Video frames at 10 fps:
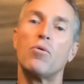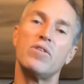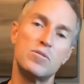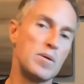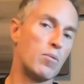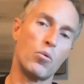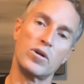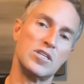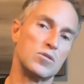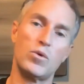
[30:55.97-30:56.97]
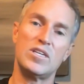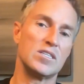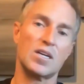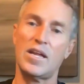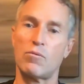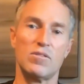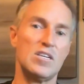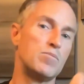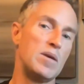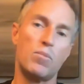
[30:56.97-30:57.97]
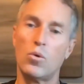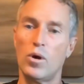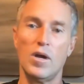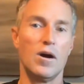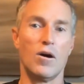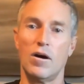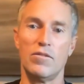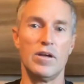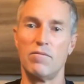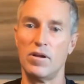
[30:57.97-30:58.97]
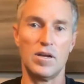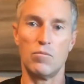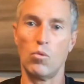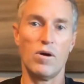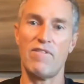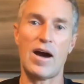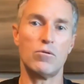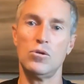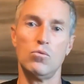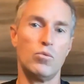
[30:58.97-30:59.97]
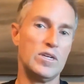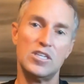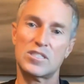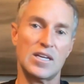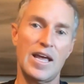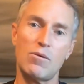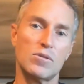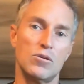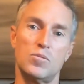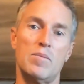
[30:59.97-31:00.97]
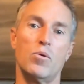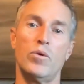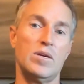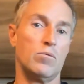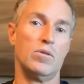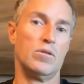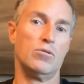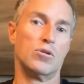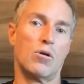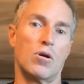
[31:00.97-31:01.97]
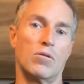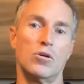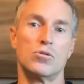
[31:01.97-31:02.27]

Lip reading: These people we just connect with. These people that want value, we just connect with those people. Those